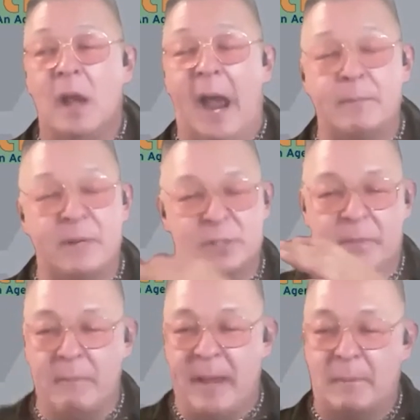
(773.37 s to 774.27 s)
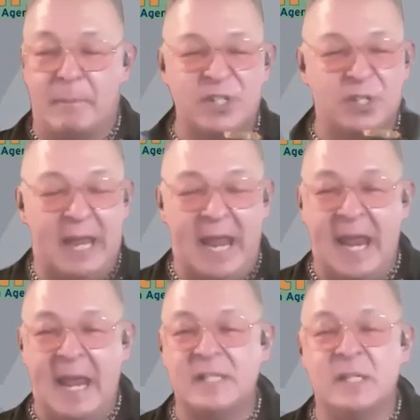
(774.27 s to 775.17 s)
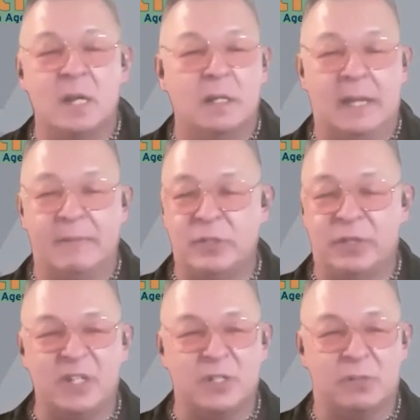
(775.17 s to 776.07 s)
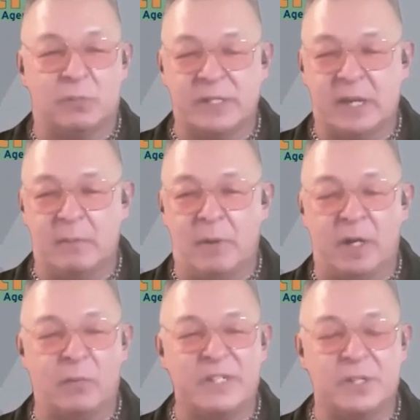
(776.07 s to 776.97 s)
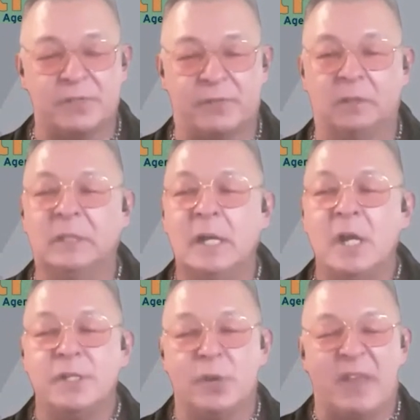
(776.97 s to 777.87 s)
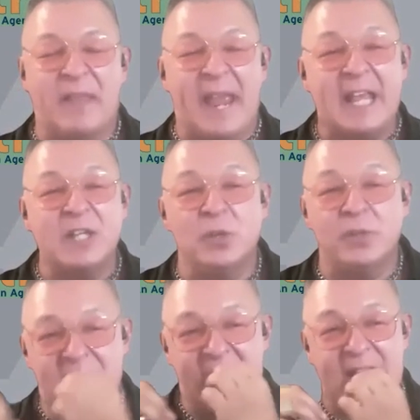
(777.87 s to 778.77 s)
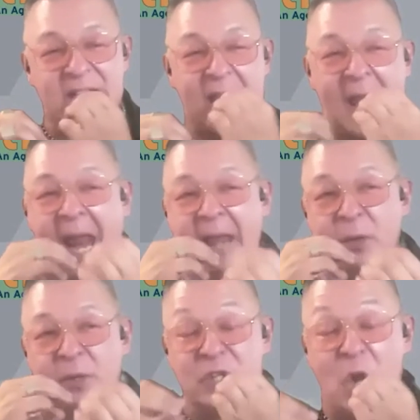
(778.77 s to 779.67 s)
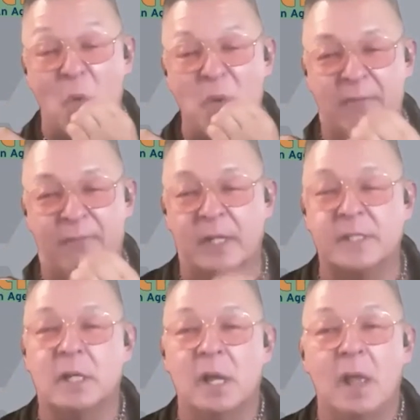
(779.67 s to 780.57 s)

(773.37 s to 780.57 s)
I had make a bunch of cans, give it to the market research firm so that they could do the test and there is no difference.